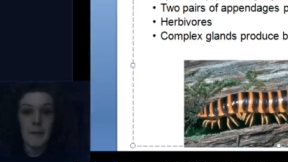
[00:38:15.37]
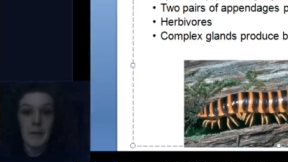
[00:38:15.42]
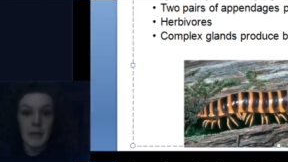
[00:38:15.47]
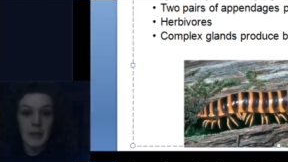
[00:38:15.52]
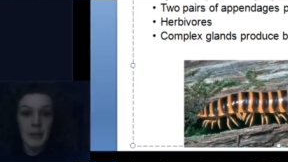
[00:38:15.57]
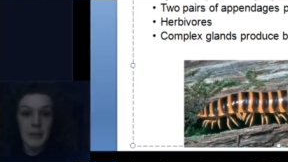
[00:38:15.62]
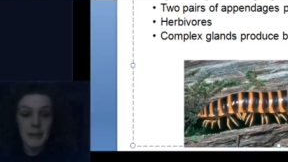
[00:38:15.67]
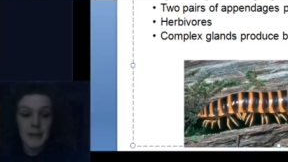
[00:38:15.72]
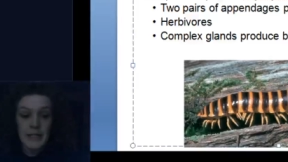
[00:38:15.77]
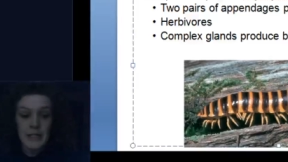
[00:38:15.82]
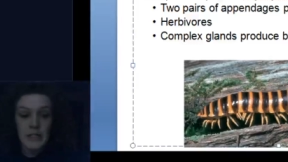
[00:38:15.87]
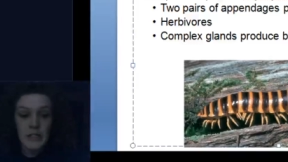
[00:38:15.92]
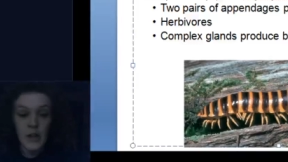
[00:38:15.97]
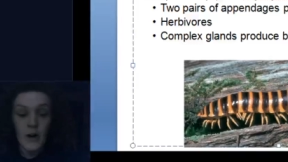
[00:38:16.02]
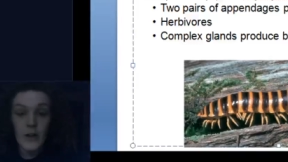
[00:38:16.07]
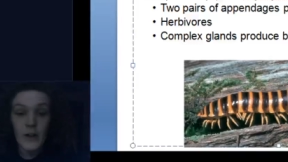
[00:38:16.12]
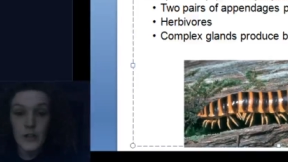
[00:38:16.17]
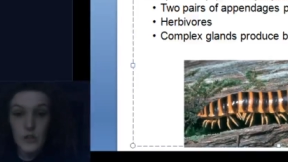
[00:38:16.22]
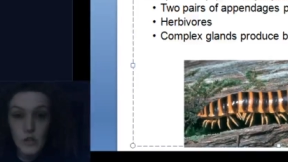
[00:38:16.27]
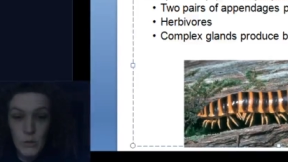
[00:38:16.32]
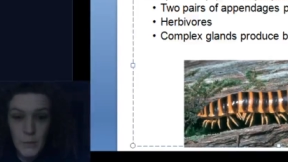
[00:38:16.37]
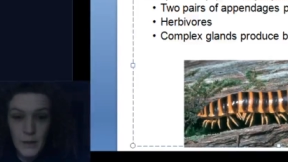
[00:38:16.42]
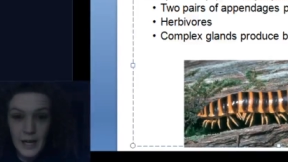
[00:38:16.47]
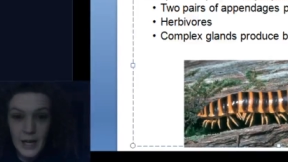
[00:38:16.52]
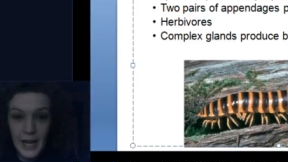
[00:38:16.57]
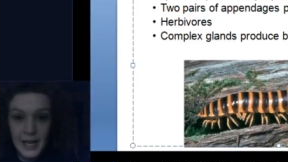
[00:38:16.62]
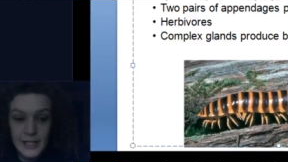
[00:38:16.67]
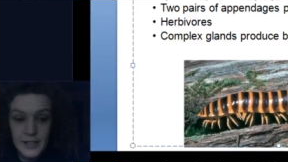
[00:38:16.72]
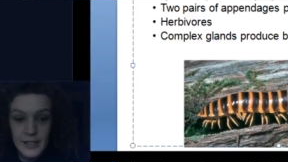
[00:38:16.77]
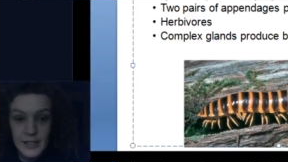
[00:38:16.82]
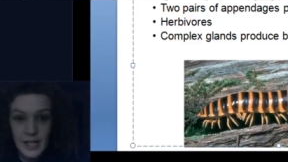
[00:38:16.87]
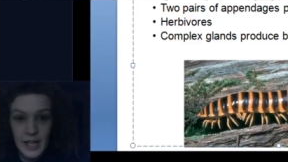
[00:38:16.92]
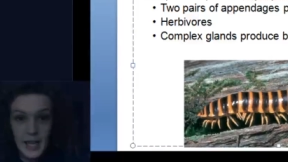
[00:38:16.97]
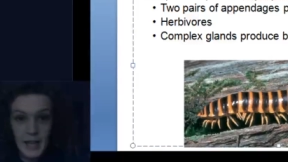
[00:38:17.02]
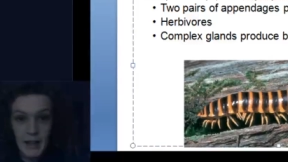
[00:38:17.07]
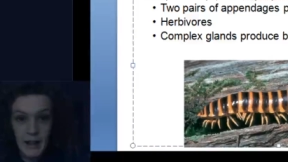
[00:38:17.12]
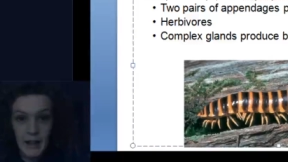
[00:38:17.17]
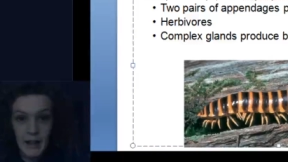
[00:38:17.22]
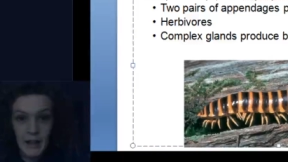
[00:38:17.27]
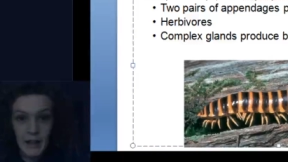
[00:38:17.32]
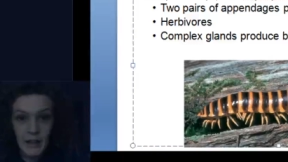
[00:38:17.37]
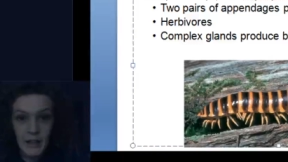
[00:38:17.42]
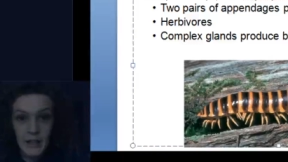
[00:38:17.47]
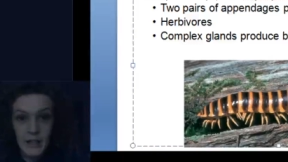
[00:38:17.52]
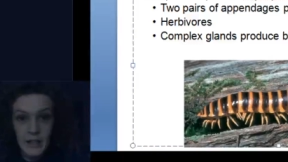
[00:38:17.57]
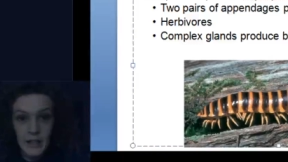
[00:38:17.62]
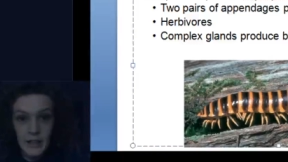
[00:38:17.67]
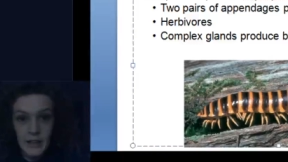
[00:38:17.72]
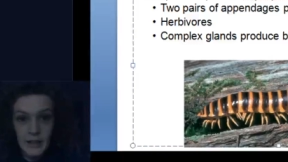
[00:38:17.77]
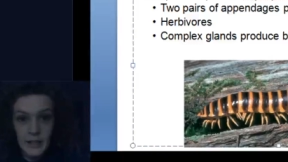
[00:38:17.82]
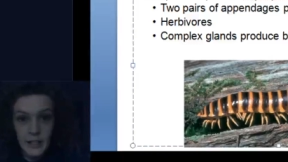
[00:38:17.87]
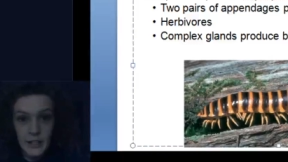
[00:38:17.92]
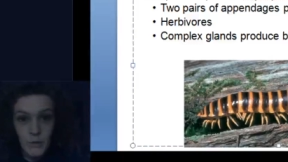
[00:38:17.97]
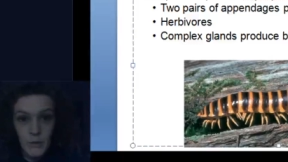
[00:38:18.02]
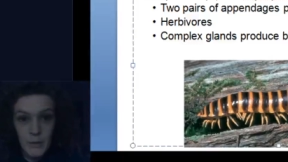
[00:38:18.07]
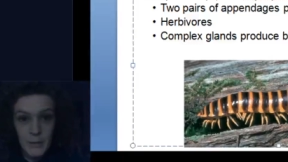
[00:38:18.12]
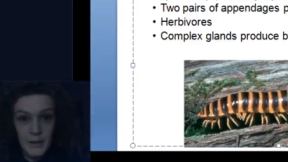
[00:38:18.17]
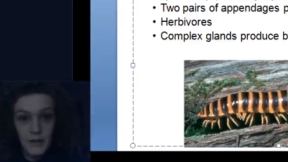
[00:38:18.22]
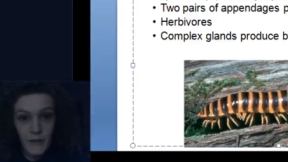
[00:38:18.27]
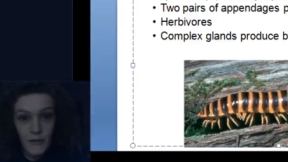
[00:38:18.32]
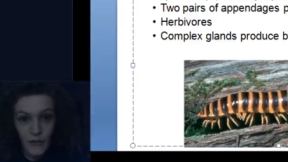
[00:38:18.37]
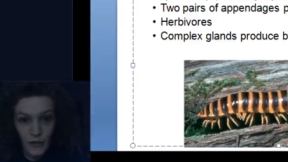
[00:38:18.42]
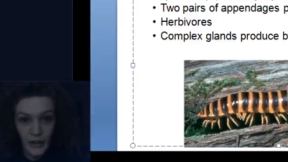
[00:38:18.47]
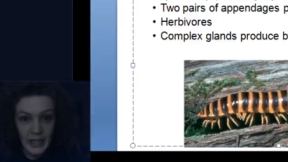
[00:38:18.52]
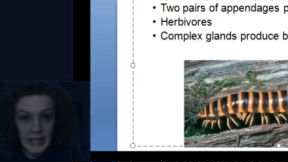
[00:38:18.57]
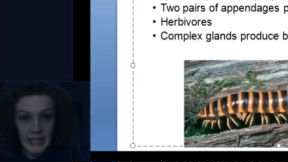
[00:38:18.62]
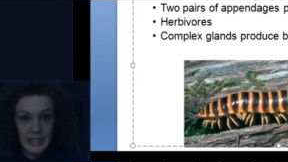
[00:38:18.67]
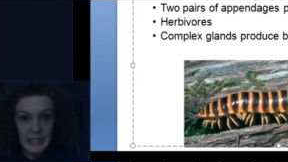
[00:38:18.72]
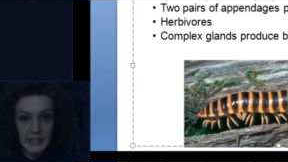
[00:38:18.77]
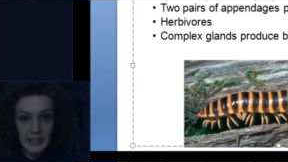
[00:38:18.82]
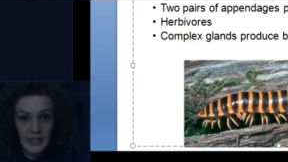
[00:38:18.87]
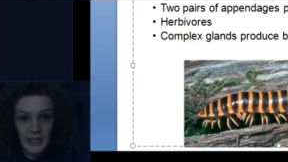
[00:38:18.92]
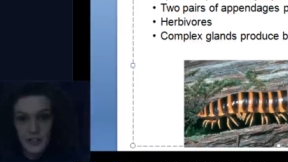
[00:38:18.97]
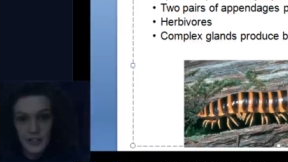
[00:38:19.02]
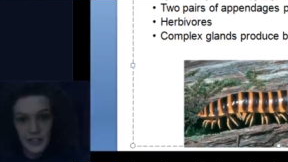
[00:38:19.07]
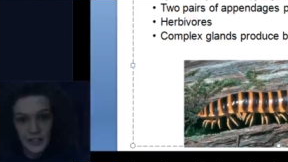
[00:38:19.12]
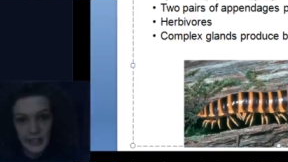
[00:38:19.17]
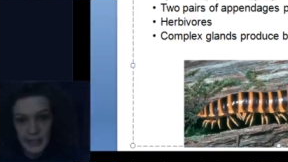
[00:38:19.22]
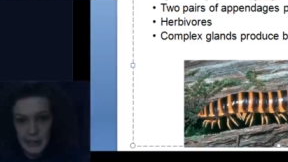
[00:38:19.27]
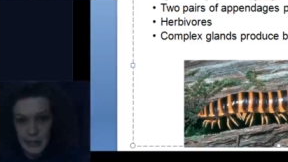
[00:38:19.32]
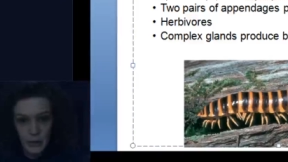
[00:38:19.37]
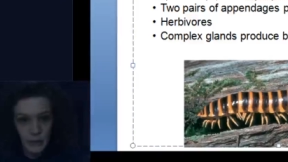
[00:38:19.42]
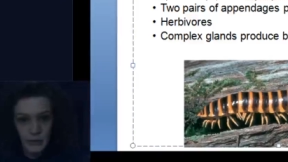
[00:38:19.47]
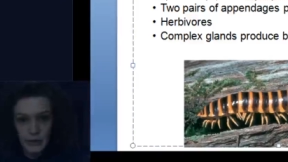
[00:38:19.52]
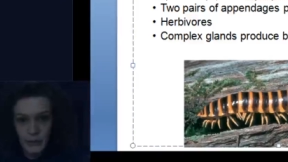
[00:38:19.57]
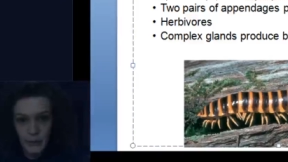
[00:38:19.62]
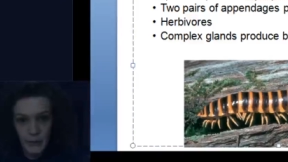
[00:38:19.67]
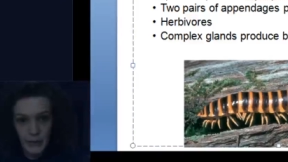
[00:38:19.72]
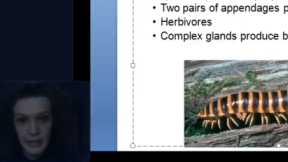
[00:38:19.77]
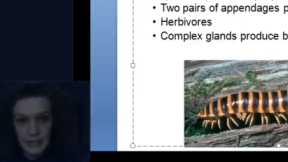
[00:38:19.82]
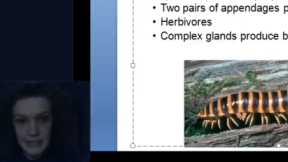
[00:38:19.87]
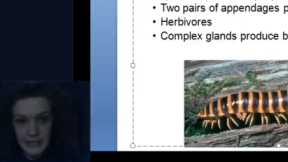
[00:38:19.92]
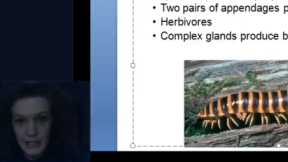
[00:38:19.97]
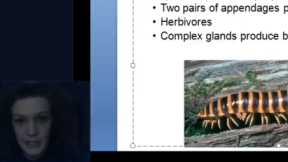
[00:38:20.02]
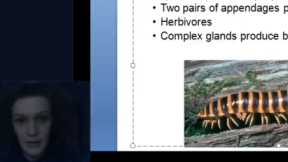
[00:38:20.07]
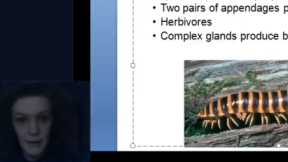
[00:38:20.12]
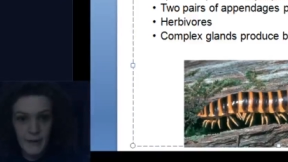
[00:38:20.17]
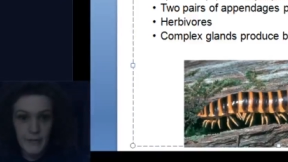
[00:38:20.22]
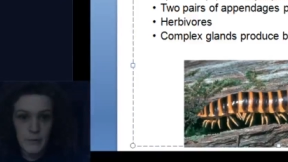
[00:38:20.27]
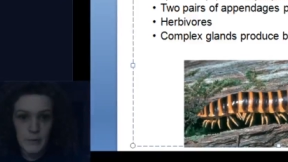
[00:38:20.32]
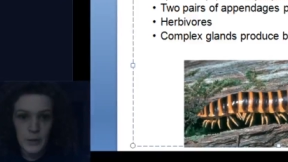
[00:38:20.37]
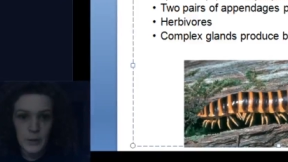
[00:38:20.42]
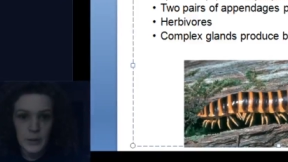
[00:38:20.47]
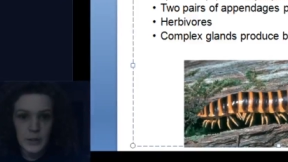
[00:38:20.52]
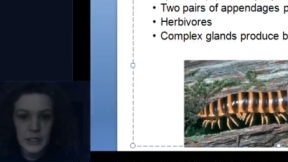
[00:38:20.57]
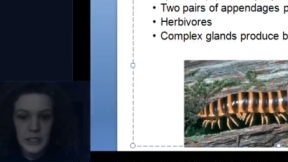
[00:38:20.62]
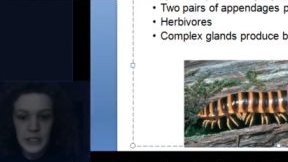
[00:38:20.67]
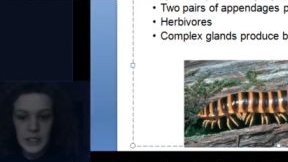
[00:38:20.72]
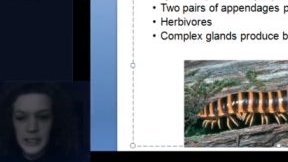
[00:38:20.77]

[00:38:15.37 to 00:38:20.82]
Millipedes are super nice and they just want to be your friend. Actually, they don't. They want to stay away from you.